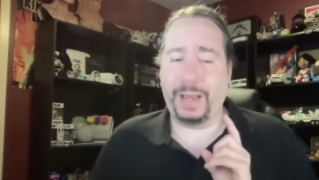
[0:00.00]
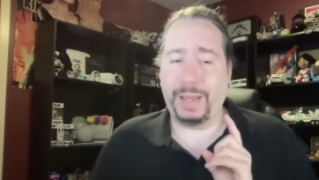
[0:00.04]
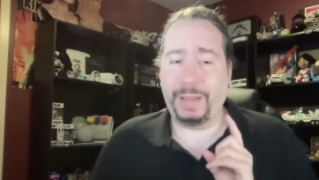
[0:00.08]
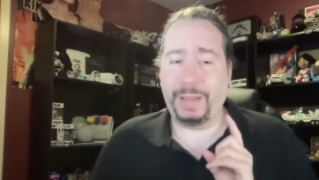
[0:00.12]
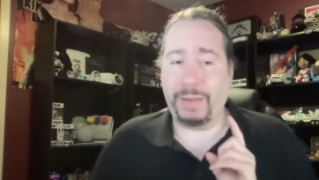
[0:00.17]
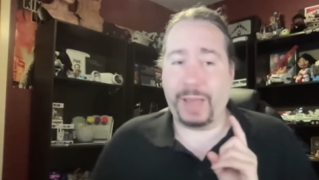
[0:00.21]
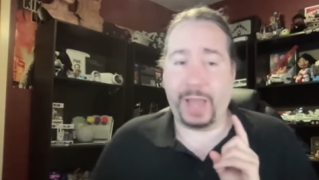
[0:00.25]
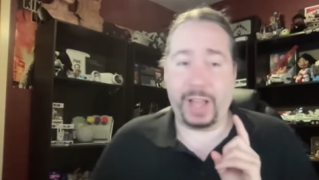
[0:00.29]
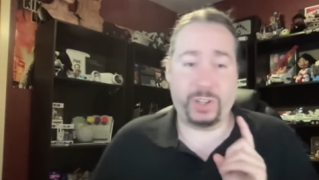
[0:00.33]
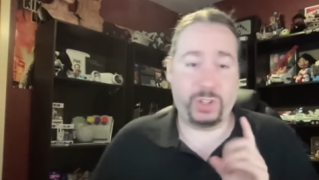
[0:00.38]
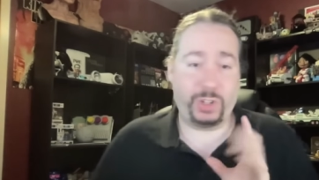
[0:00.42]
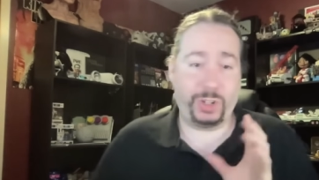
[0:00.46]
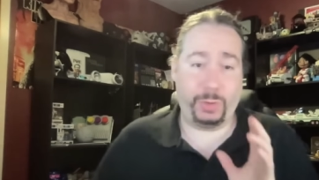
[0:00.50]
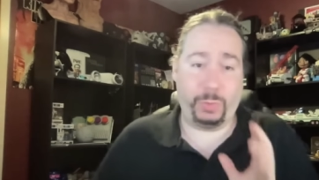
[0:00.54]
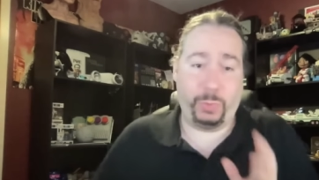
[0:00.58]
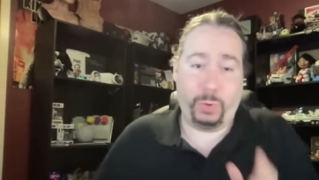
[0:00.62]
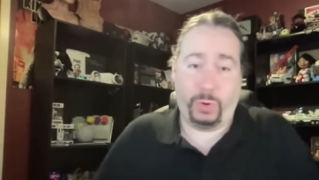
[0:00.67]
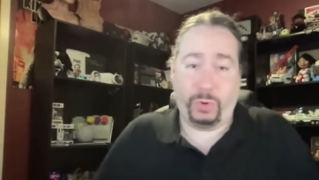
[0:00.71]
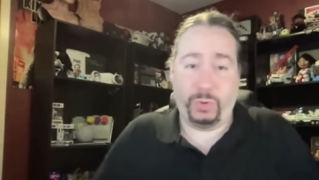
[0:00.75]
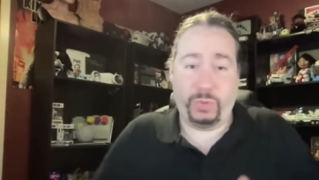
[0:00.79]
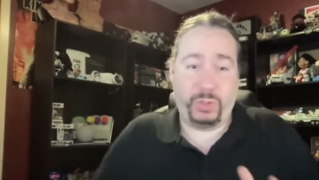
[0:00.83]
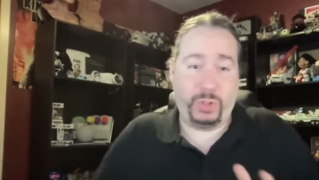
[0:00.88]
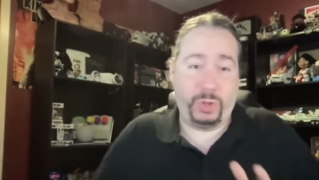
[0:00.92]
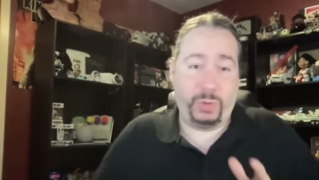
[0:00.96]
I actually
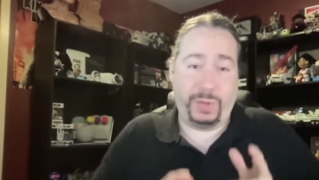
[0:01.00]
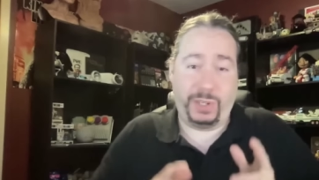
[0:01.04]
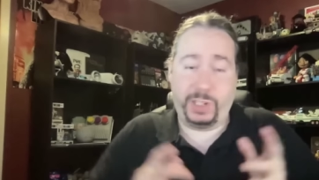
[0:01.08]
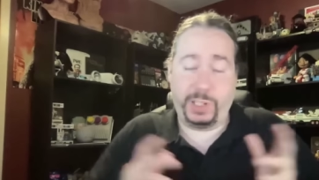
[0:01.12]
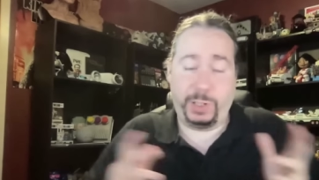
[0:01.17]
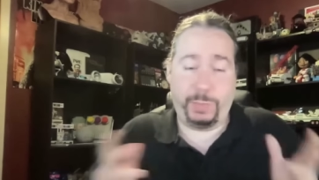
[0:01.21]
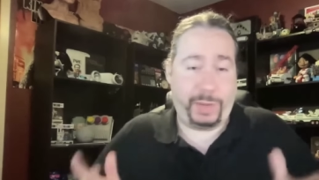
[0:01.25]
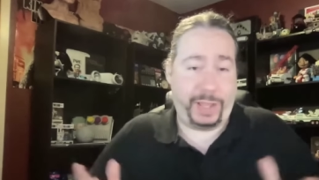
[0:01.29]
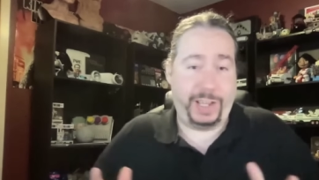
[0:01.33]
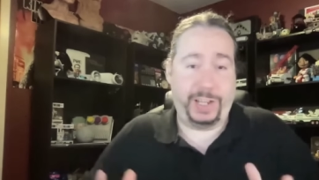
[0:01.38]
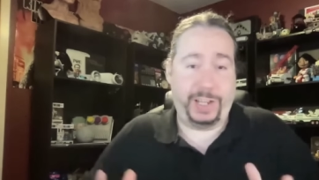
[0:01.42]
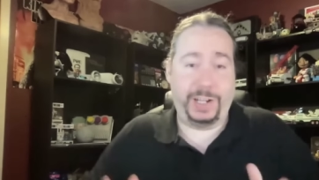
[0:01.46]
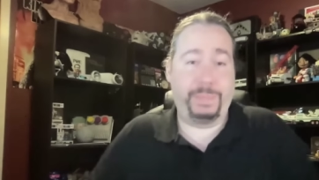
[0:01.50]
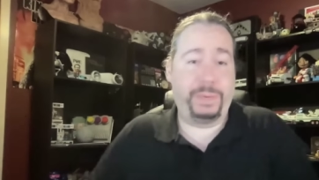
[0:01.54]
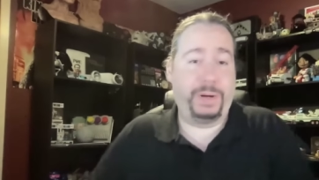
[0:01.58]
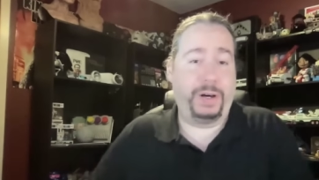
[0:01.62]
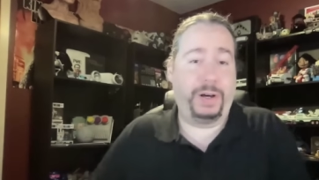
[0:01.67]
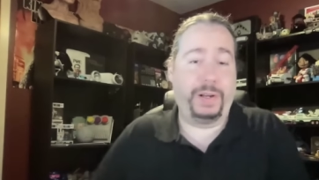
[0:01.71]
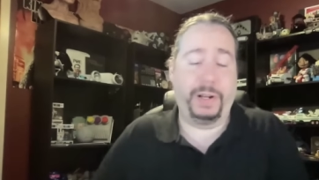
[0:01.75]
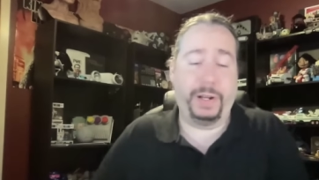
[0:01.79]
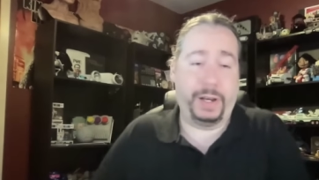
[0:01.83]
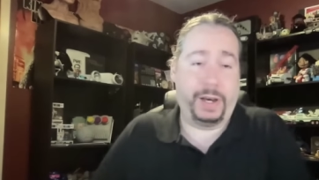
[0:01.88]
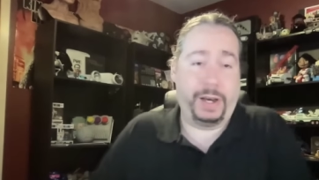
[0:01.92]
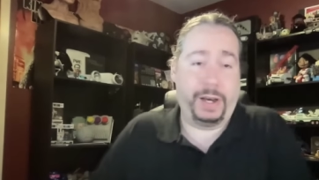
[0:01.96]
want to expand
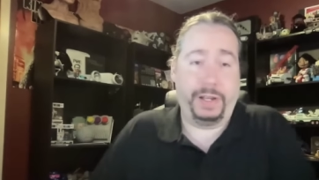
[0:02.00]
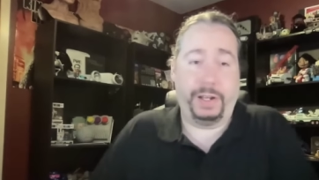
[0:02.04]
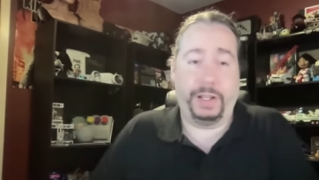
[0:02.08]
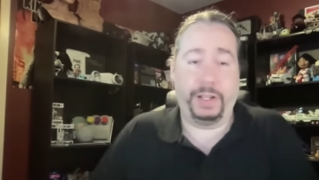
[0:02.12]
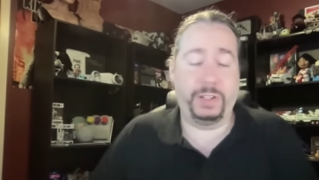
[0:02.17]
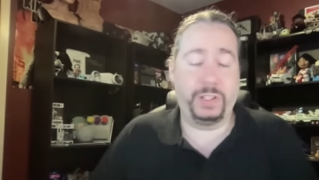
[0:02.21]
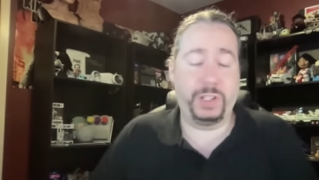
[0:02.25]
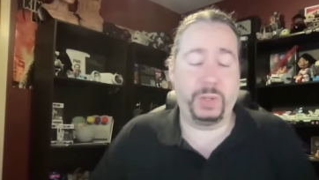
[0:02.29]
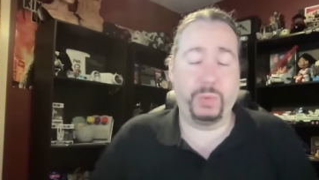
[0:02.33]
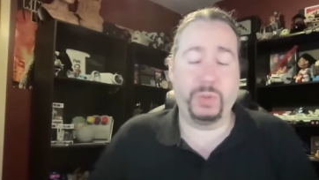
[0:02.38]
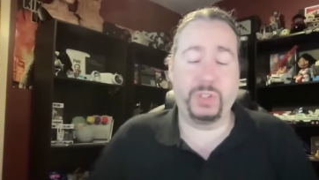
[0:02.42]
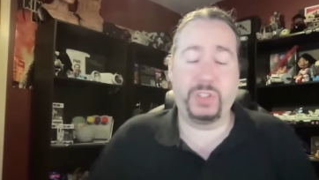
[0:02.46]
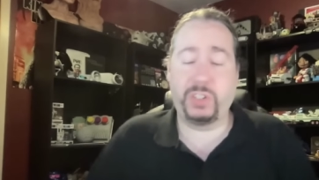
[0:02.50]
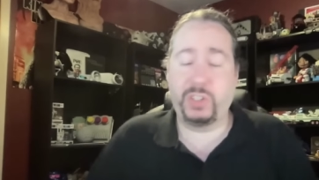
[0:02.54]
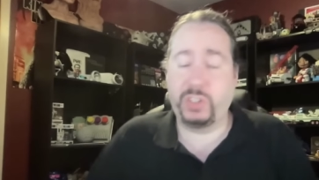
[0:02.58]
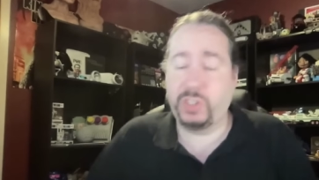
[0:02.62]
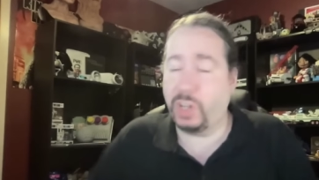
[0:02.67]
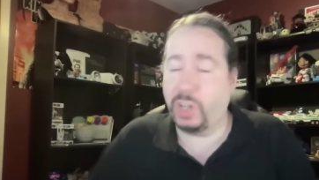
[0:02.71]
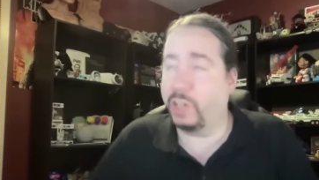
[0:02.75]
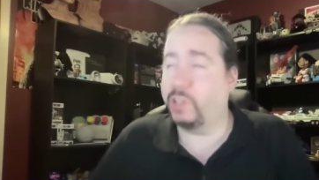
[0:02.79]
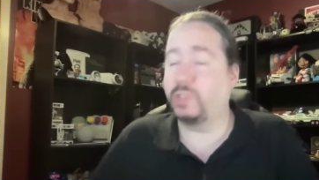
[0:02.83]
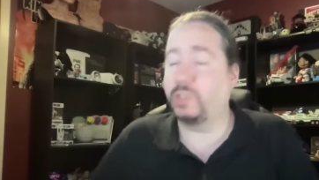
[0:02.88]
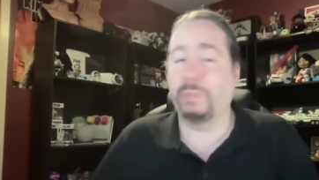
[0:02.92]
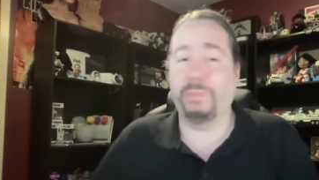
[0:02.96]
upon and highlight because it was
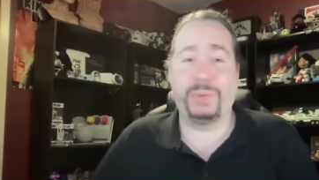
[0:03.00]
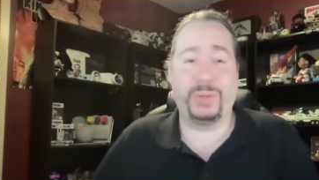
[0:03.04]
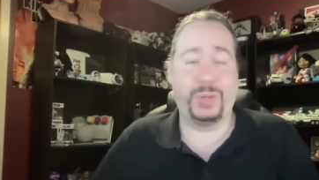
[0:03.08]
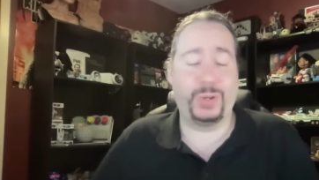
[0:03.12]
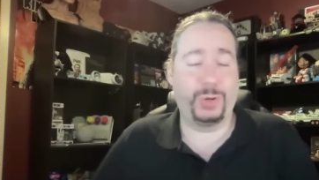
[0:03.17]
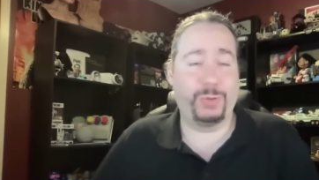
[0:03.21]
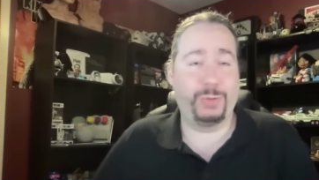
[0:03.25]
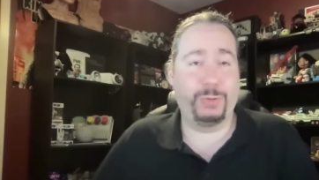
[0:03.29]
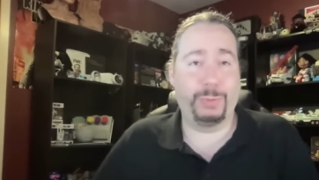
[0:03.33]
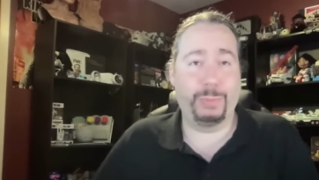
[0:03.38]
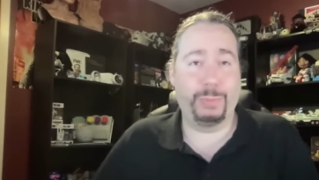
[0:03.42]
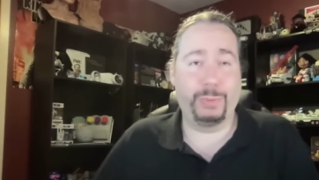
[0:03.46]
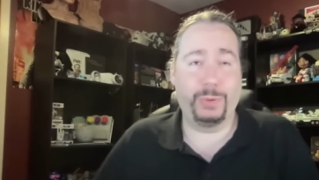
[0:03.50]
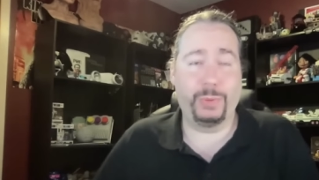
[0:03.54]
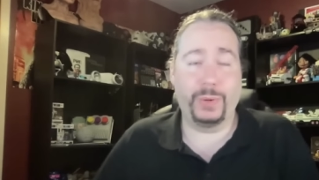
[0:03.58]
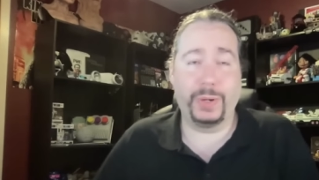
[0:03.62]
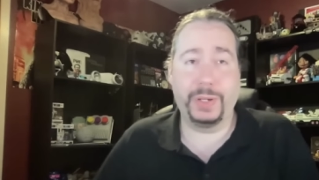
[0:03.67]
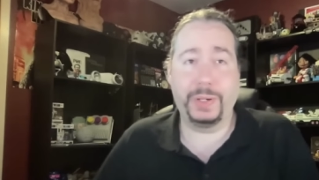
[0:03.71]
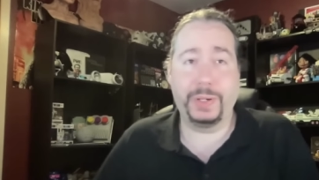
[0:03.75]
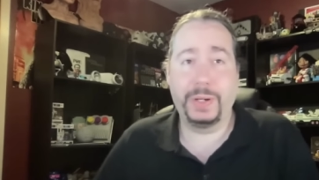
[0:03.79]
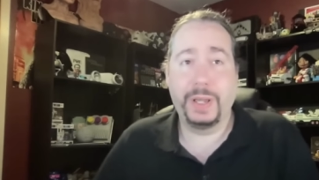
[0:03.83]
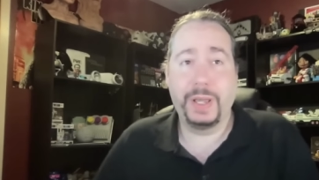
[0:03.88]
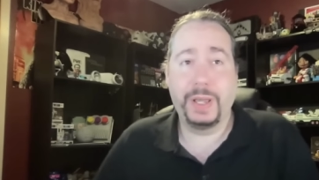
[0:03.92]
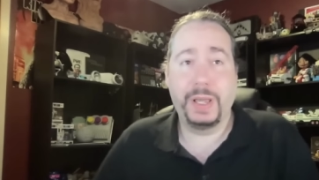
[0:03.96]
such a beautiful
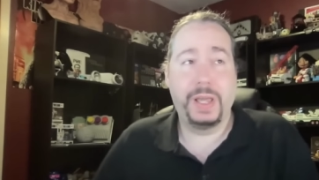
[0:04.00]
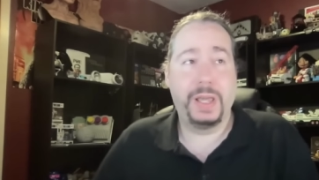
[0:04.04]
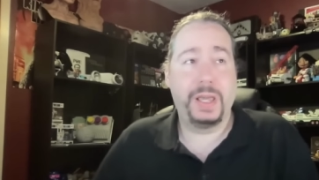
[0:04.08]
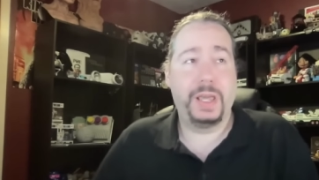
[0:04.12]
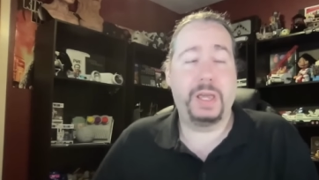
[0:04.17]
point.